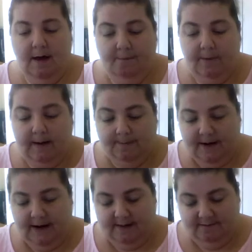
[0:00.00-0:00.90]
a wee
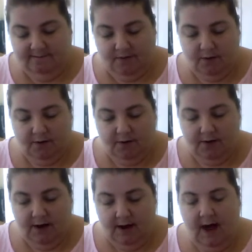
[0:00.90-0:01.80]
present for
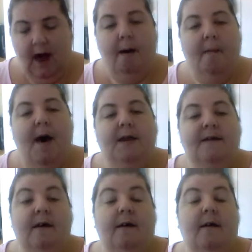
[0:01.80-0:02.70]

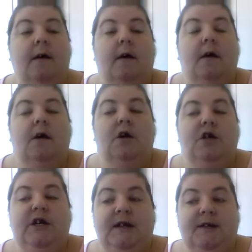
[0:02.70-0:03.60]
Amanda.
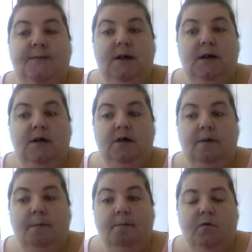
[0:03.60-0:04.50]
She's
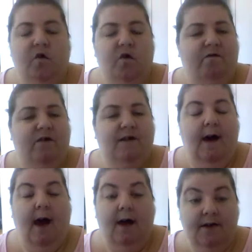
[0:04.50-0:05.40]
been doing
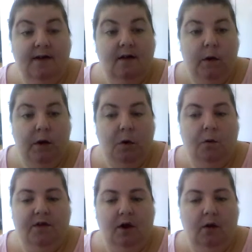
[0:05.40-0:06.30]
fantastically well
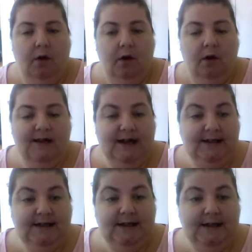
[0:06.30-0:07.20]
with her
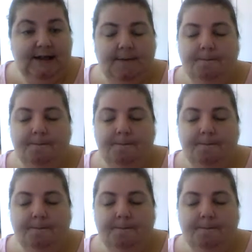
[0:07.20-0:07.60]
laces,